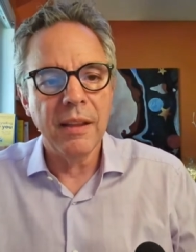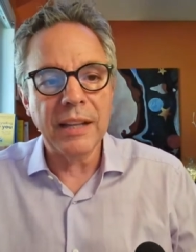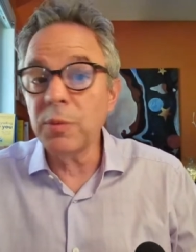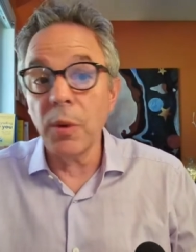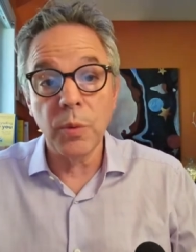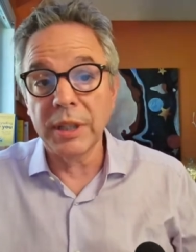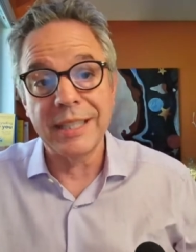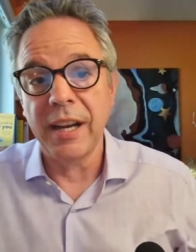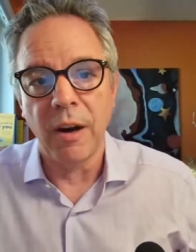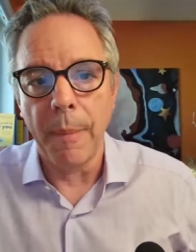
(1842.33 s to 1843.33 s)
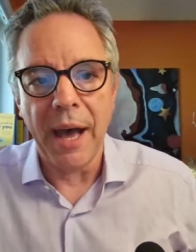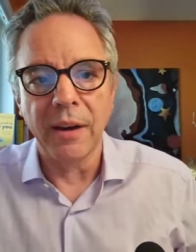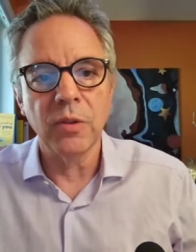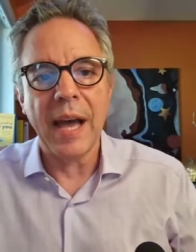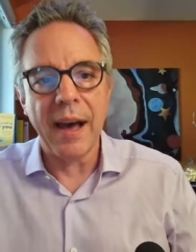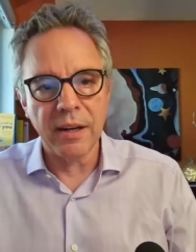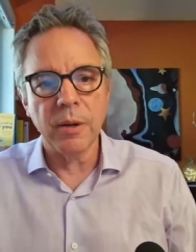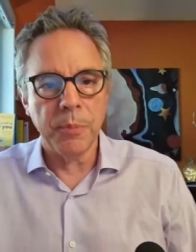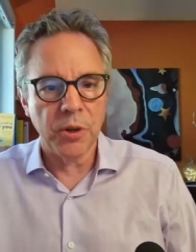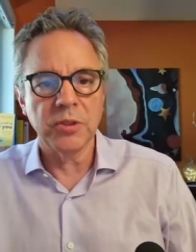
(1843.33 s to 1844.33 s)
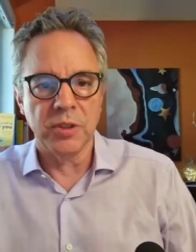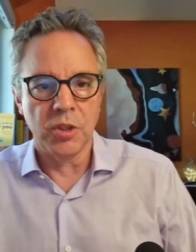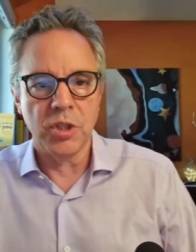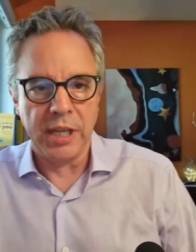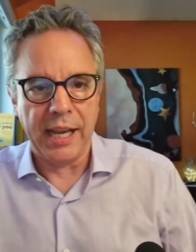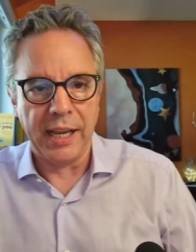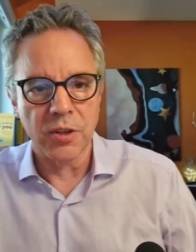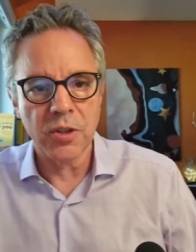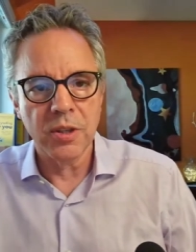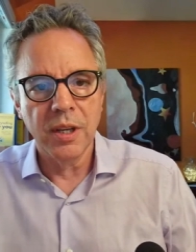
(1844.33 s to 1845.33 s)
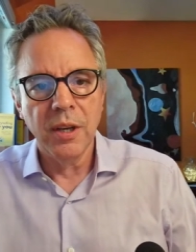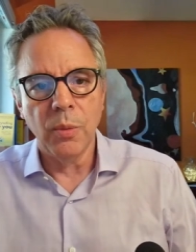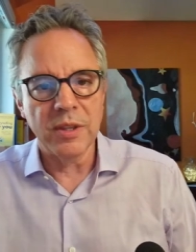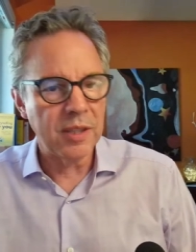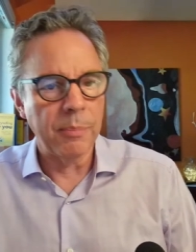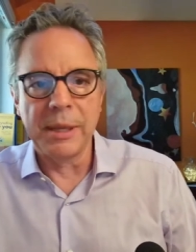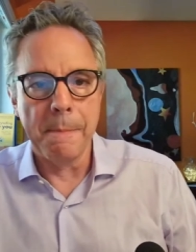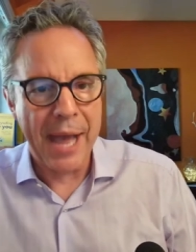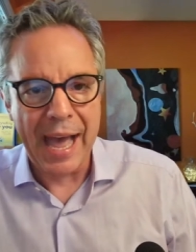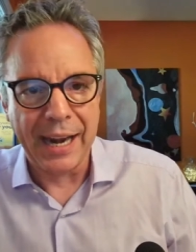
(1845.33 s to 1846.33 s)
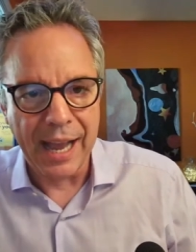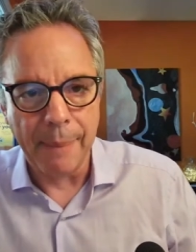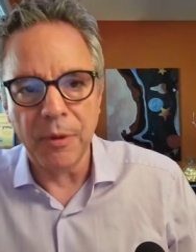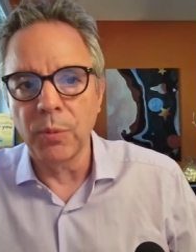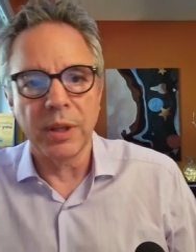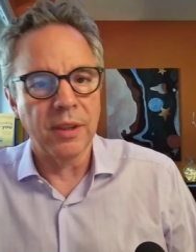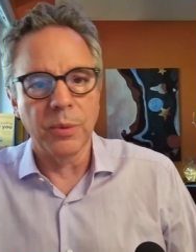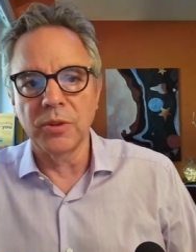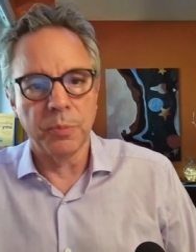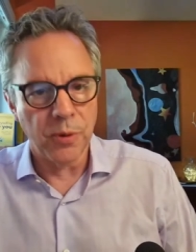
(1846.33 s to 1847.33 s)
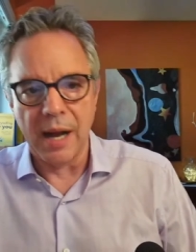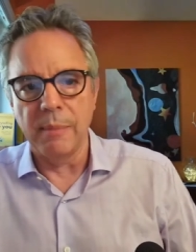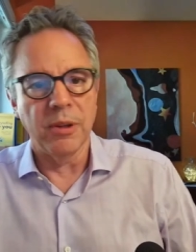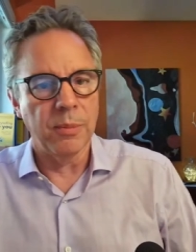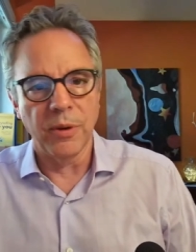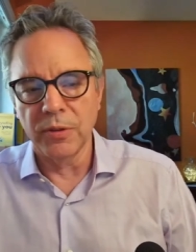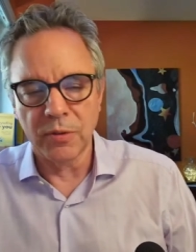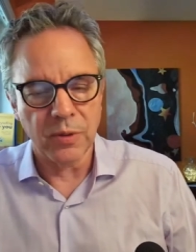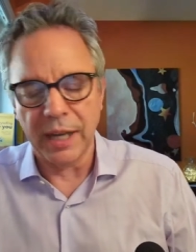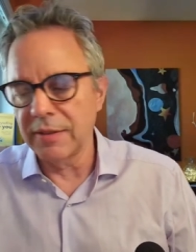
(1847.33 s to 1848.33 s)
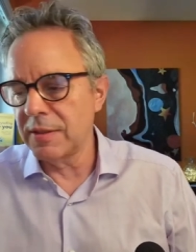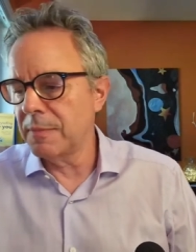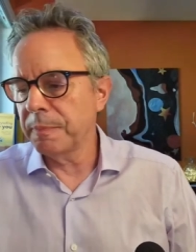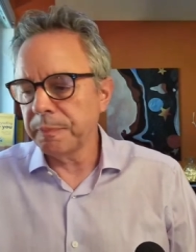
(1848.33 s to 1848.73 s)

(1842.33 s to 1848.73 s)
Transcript: that's what we really care about is how did a person change when something bad happened when there was a problem or a stress